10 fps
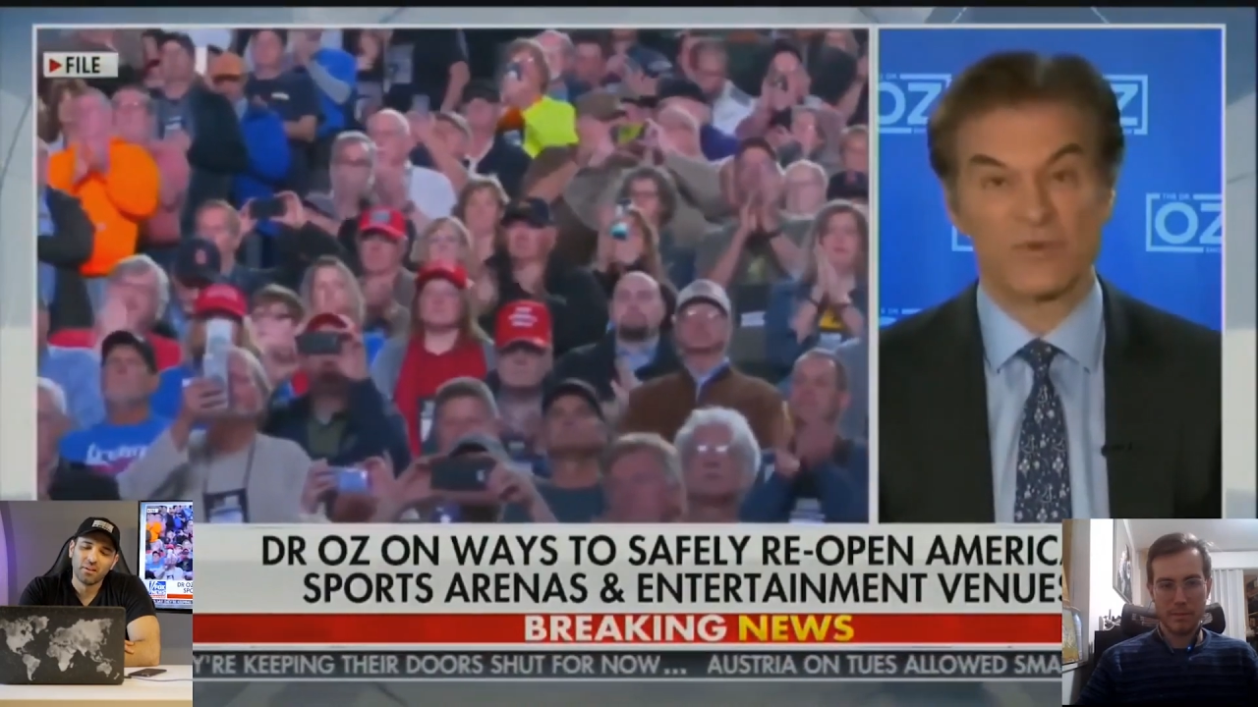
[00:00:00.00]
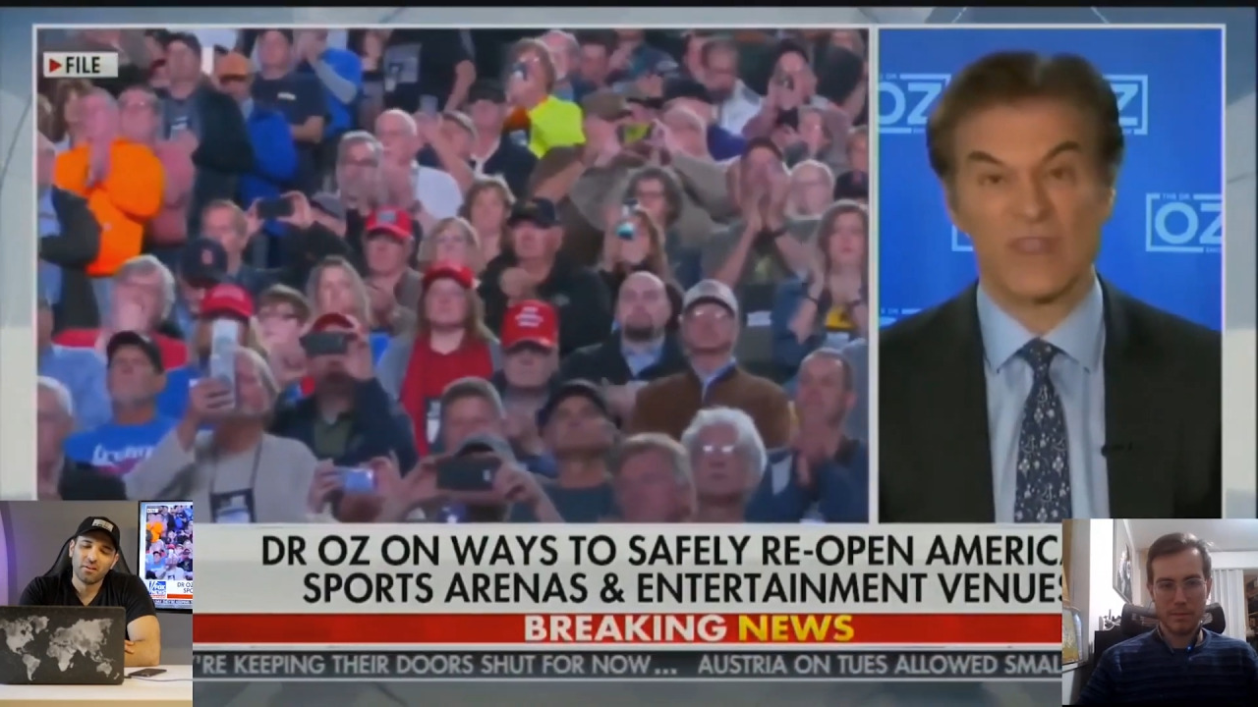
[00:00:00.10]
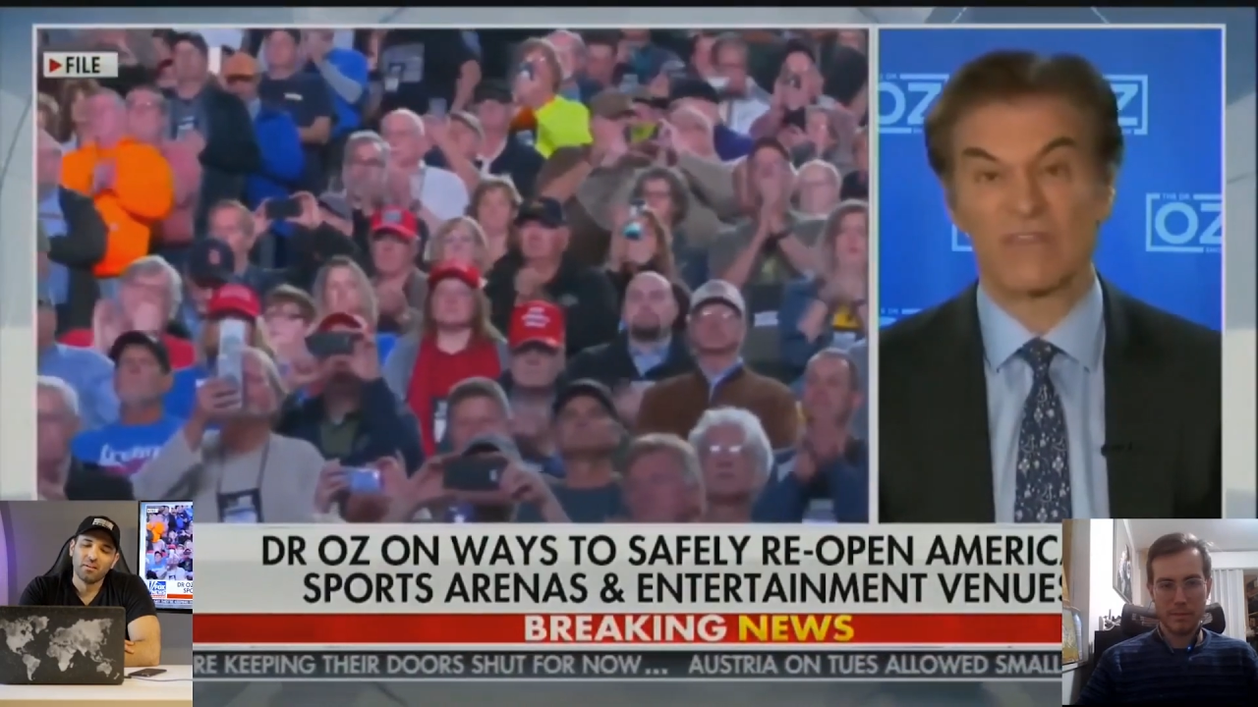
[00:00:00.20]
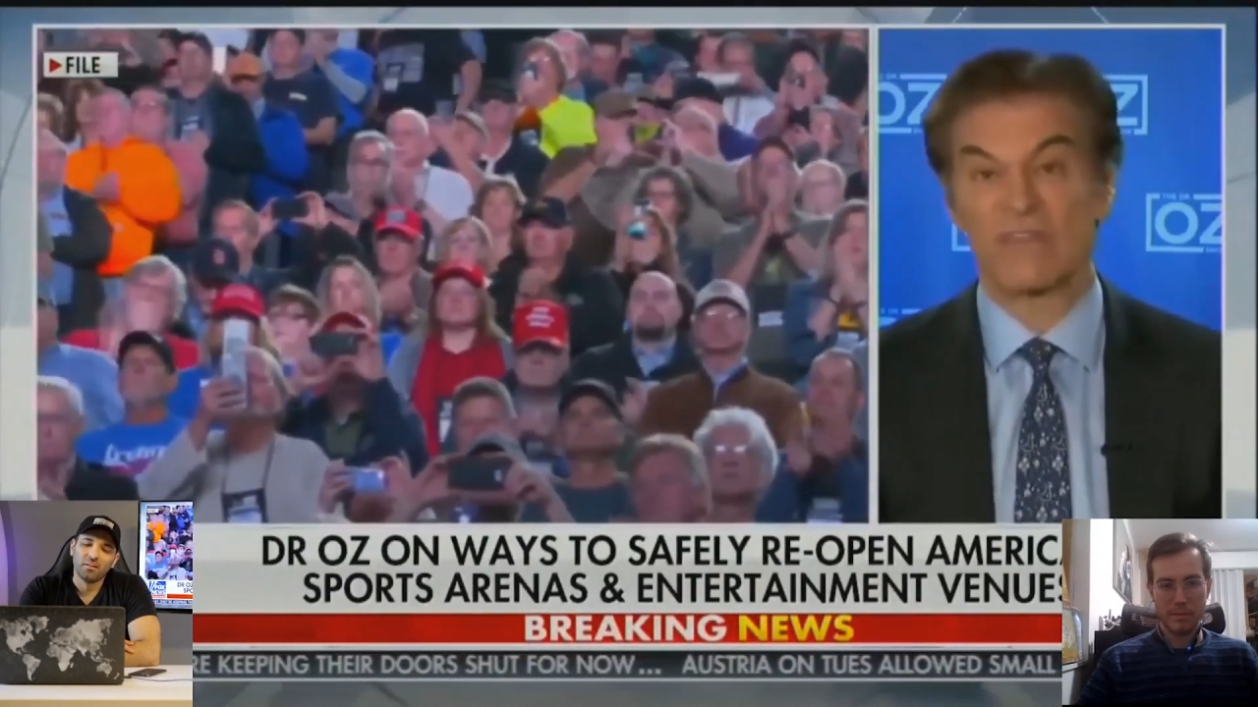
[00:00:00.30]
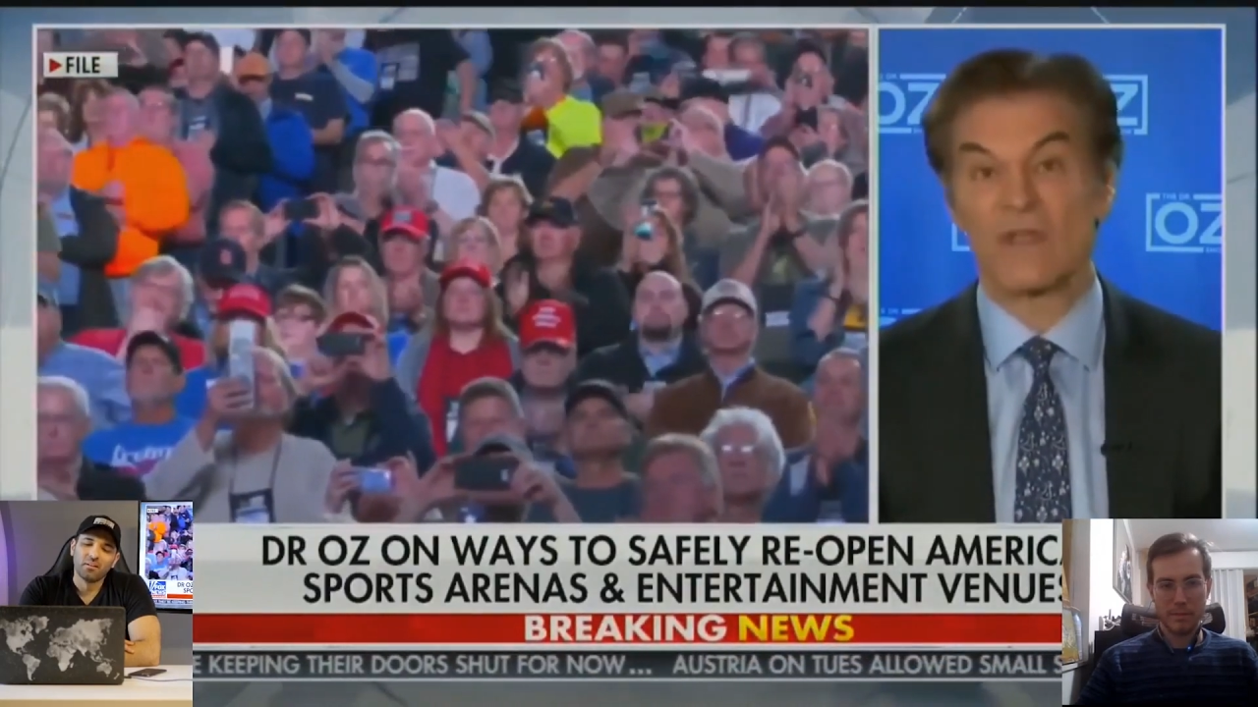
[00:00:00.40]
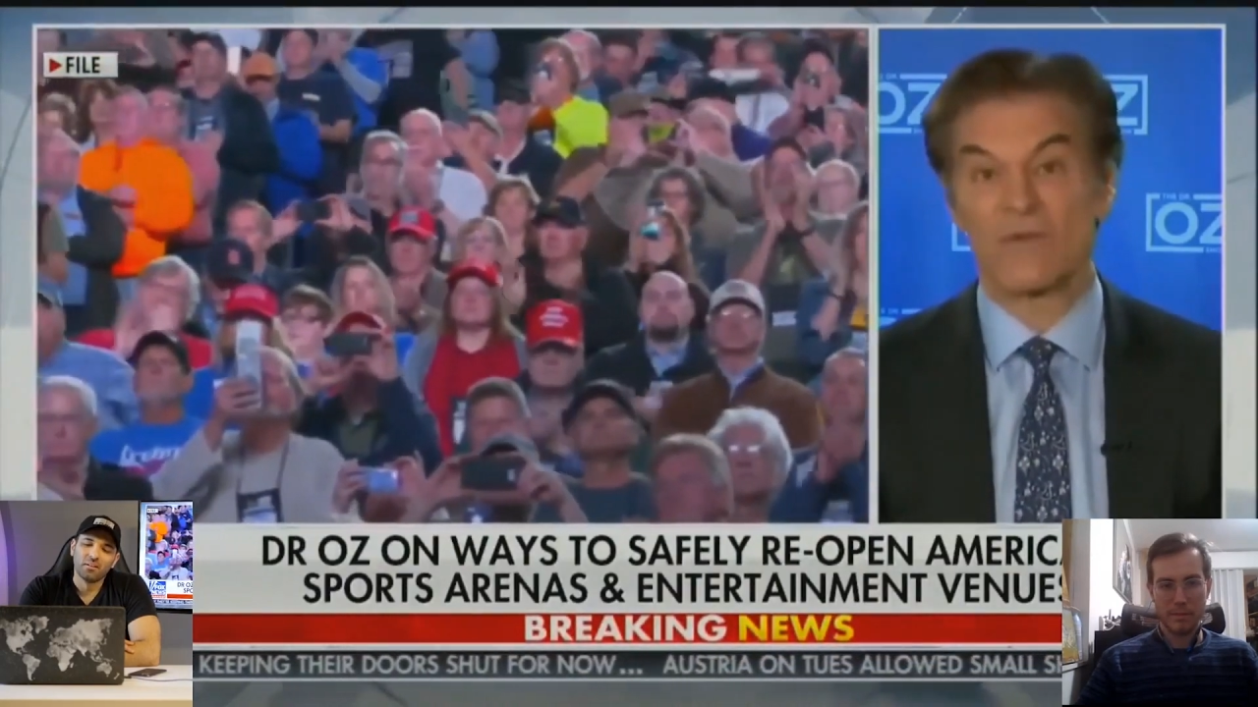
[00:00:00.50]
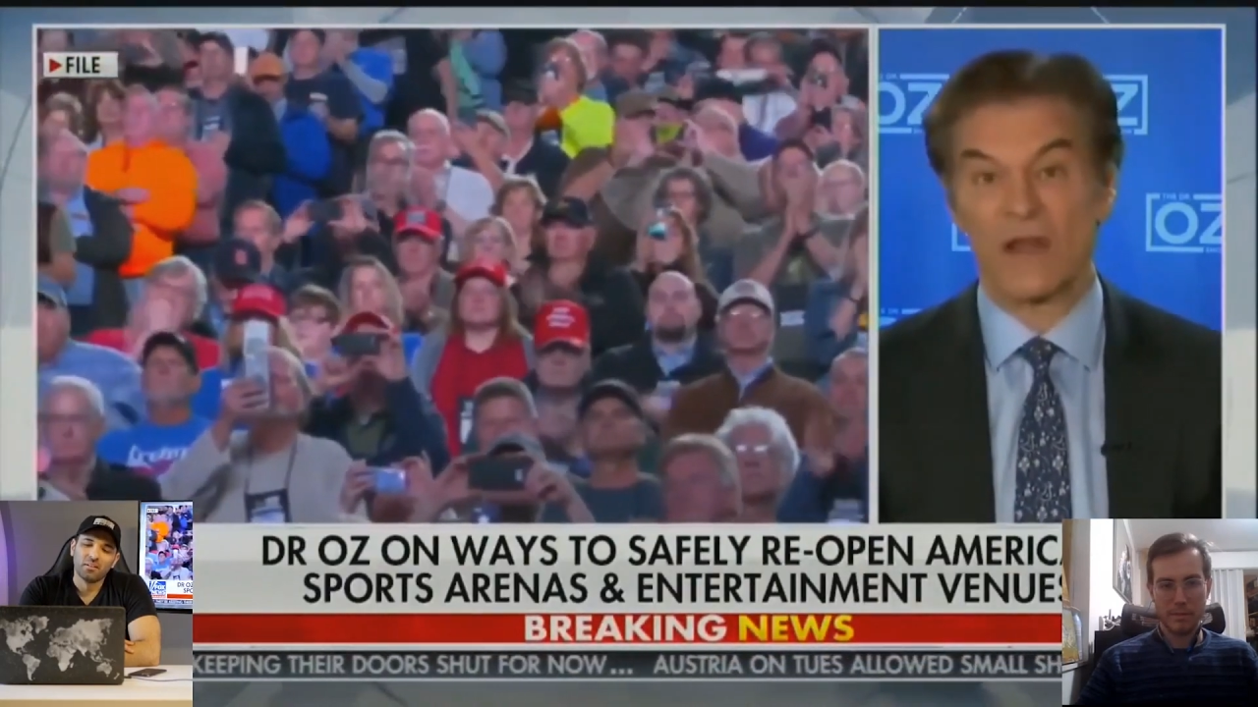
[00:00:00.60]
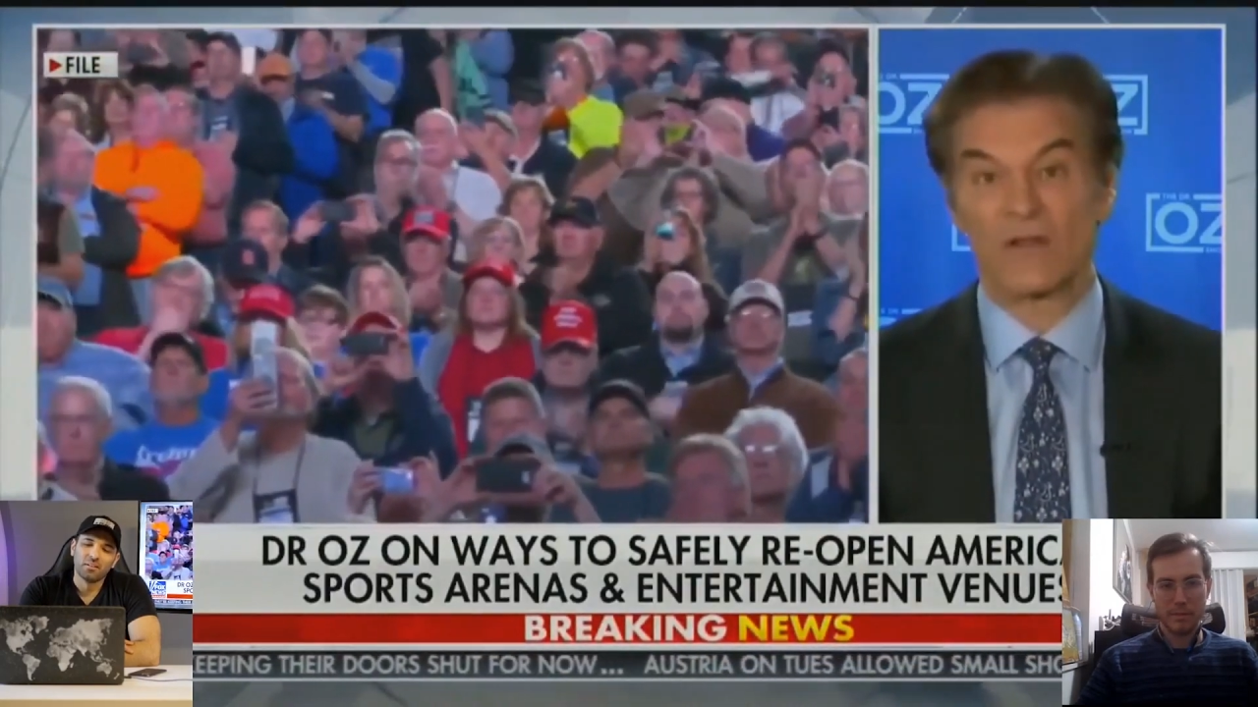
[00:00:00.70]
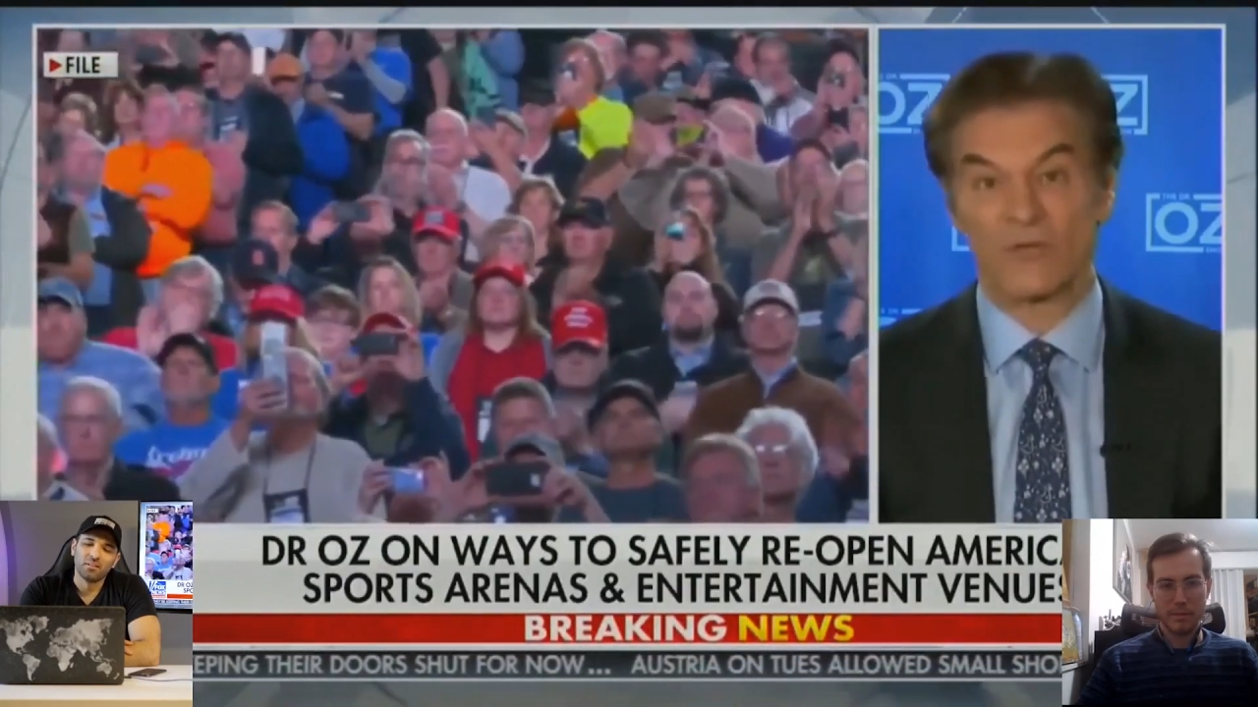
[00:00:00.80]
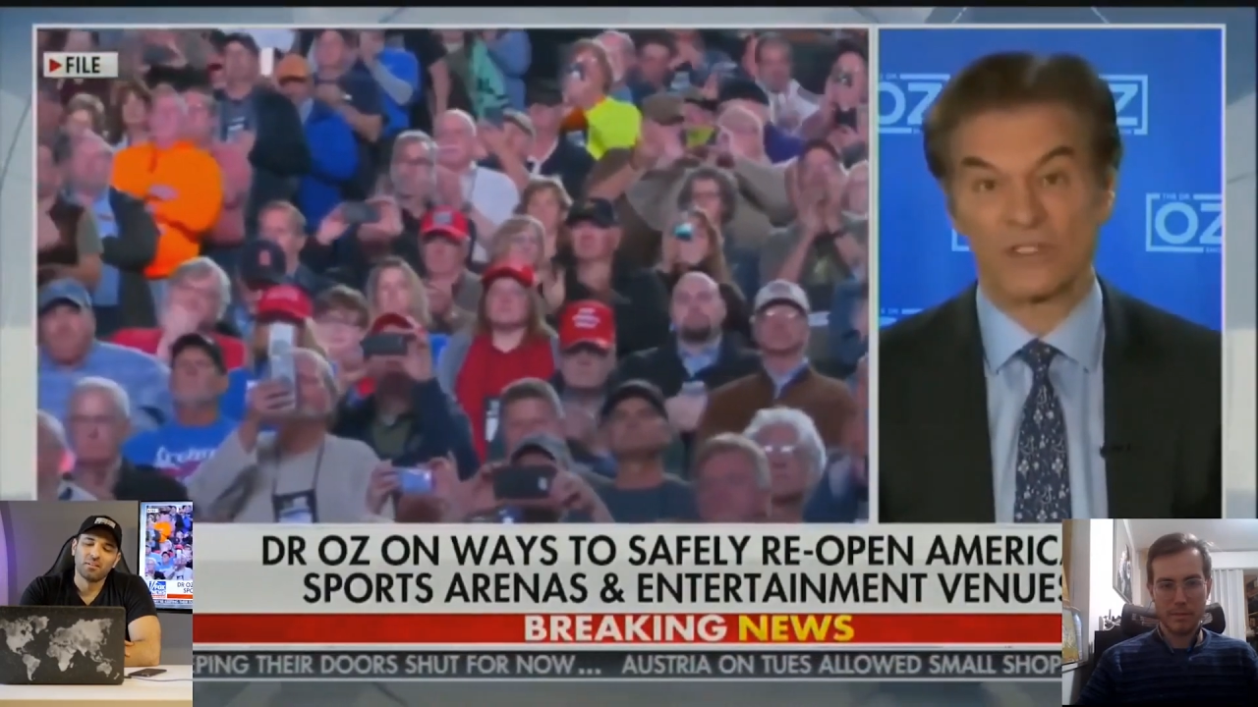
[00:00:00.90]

with a theoretical